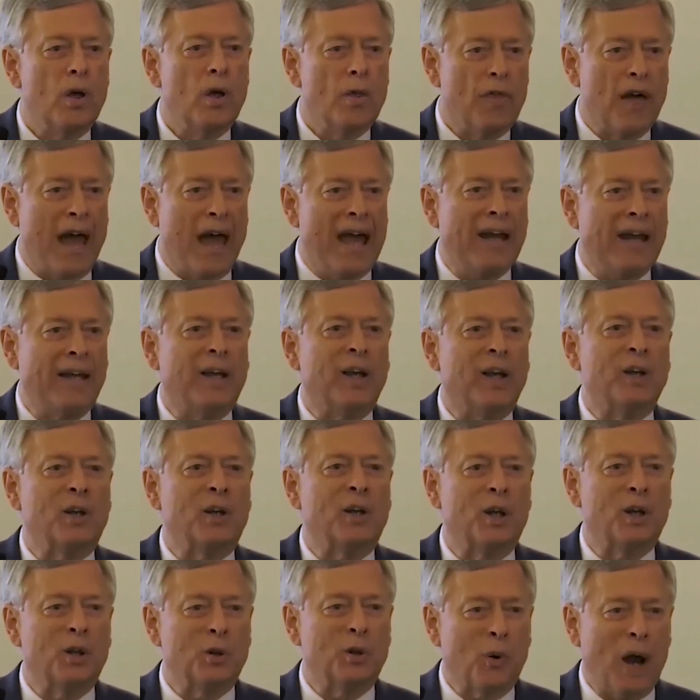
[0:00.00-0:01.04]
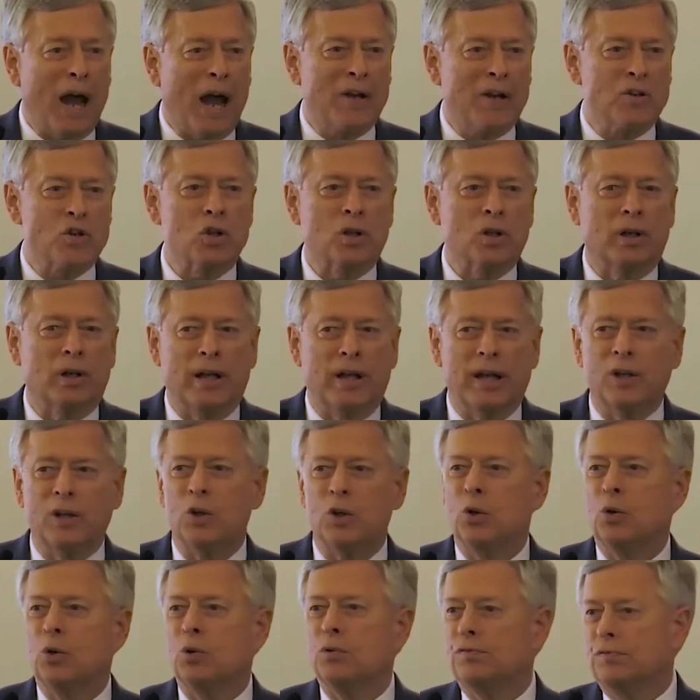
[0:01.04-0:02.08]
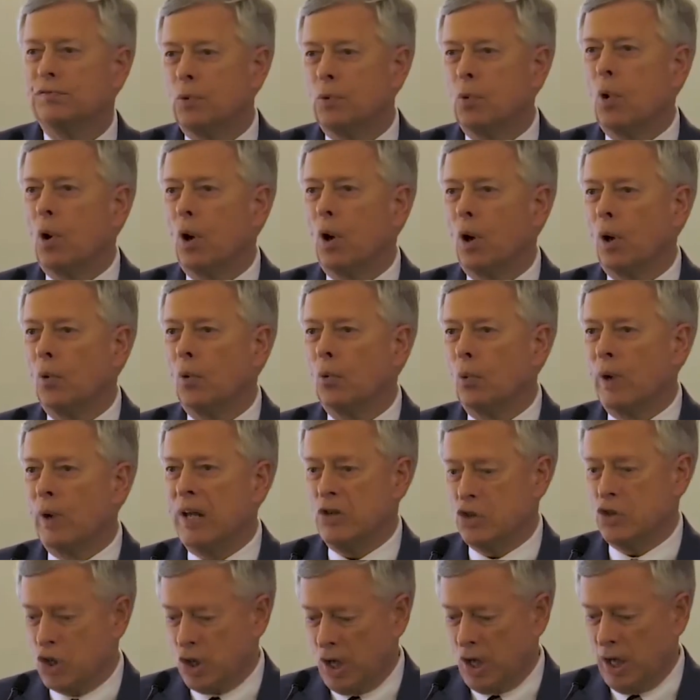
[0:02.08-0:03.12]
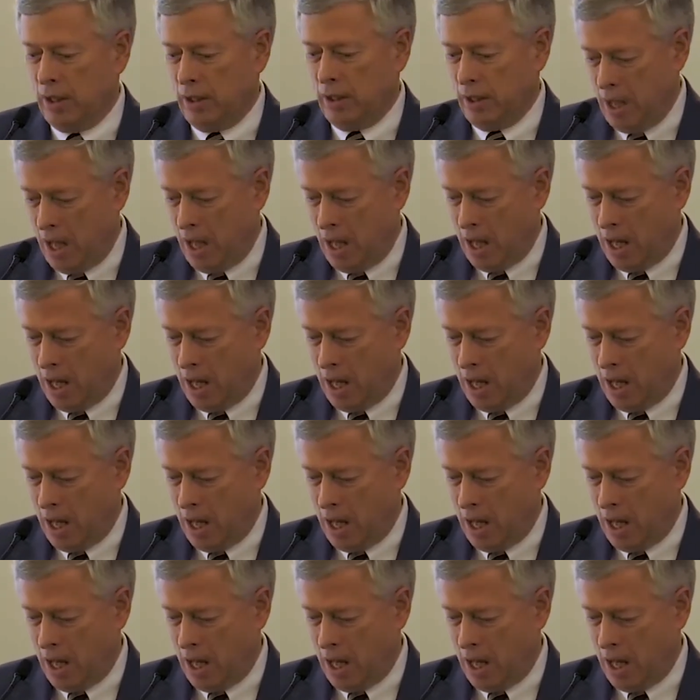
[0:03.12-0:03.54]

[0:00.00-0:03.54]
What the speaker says: thank and congratulate you for reaching